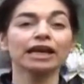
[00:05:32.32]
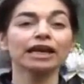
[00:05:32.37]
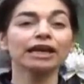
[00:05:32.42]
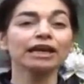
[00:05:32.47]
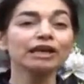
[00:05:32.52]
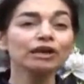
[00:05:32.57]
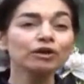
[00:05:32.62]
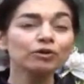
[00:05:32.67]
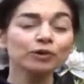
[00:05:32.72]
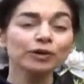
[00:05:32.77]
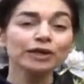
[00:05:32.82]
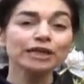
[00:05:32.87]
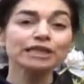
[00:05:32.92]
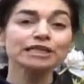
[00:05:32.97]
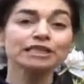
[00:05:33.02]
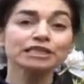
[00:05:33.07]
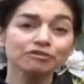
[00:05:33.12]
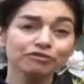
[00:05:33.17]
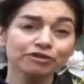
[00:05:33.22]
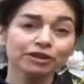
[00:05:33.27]
Equally
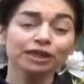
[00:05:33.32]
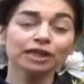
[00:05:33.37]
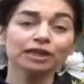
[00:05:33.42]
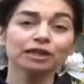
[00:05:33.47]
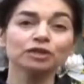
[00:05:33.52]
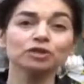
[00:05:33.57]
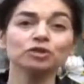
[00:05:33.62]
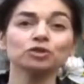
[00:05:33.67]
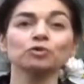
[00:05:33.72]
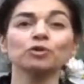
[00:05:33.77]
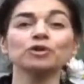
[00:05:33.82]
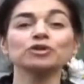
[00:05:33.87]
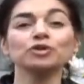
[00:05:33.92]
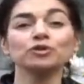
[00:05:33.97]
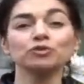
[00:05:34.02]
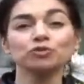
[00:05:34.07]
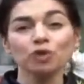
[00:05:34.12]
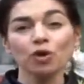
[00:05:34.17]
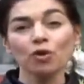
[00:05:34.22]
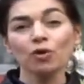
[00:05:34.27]
difficult was
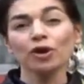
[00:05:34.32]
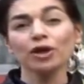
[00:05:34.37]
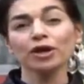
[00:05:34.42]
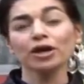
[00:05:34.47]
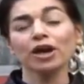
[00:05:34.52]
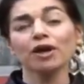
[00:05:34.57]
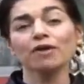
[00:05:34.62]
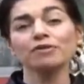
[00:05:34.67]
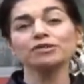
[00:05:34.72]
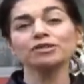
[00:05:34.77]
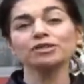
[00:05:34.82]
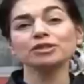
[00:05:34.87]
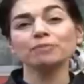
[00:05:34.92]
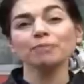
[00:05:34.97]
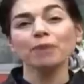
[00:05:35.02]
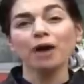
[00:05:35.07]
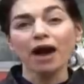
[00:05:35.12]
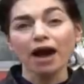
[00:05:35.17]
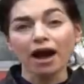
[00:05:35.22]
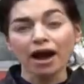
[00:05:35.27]
the roller coaster
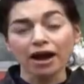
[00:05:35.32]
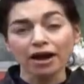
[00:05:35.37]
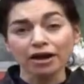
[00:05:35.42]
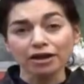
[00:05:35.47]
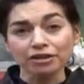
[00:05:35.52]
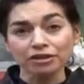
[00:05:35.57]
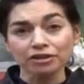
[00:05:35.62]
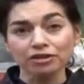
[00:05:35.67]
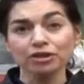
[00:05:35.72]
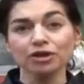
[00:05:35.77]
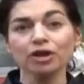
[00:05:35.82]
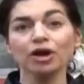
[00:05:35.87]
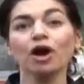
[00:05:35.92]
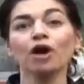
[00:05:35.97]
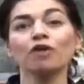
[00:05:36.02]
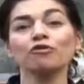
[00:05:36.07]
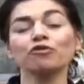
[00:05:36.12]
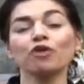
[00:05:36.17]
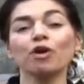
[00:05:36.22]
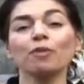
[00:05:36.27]
path,
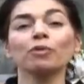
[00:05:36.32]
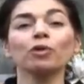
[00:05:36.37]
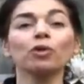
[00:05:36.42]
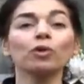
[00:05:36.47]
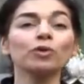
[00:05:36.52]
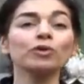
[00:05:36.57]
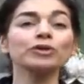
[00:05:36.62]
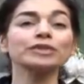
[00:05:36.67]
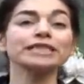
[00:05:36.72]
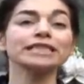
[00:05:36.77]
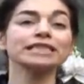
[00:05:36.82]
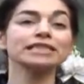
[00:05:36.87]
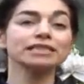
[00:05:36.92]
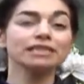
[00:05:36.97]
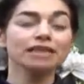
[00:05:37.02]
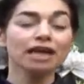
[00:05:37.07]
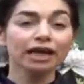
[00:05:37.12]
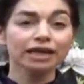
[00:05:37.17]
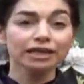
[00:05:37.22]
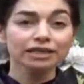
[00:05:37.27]
from lauded
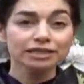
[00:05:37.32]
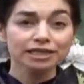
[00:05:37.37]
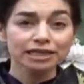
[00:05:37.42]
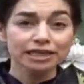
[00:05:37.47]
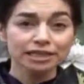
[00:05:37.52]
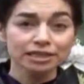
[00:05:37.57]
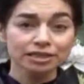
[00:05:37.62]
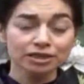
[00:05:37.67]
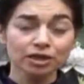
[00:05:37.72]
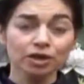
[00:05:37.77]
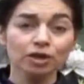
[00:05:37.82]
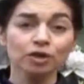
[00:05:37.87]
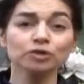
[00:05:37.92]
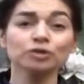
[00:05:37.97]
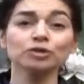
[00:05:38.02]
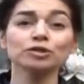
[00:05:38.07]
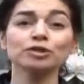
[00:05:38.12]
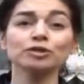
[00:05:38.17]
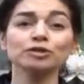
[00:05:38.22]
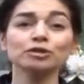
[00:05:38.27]
scientist
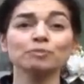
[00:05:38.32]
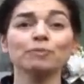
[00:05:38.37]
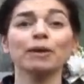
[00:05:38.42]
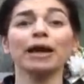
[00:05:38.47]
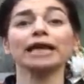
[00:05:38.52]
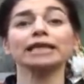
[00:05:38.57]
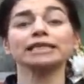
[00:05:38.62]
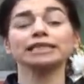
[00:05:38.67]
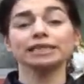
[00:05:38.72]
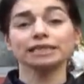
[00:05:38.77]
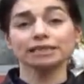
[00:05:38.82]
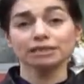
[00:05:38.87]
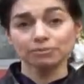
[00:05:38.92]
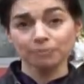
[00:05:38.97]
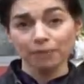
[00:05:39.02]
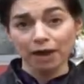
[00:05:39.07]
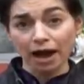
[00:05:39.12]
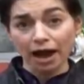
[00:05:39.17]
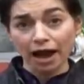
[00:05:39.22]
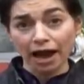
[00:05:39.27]
to suspected
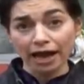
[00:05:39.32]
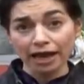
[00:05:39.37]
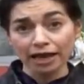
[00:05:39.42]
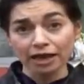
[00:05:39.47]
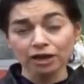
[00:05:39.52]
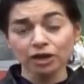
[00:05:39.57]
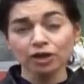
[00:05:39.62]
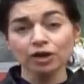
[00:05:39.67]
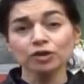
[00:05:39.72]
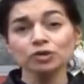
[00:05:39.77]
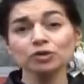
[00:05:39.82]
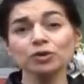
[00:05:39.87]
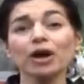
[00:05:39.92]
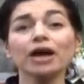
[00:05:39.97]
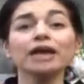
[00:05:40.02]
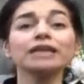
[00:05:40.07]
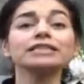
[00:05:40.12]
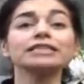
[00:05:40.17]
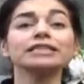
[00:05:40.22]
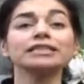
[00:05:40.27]
spy to
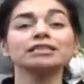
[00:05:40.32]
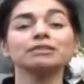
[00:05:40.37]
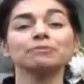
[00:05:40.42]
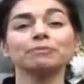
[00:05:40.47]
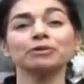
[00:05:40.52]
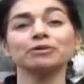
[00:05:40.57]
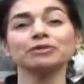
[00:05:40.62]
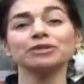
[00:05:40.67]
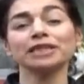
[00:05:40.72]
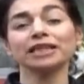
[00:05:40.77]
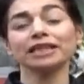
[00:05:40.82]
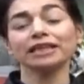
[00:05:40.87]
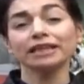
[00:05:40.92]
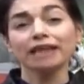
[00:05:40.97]
undisputed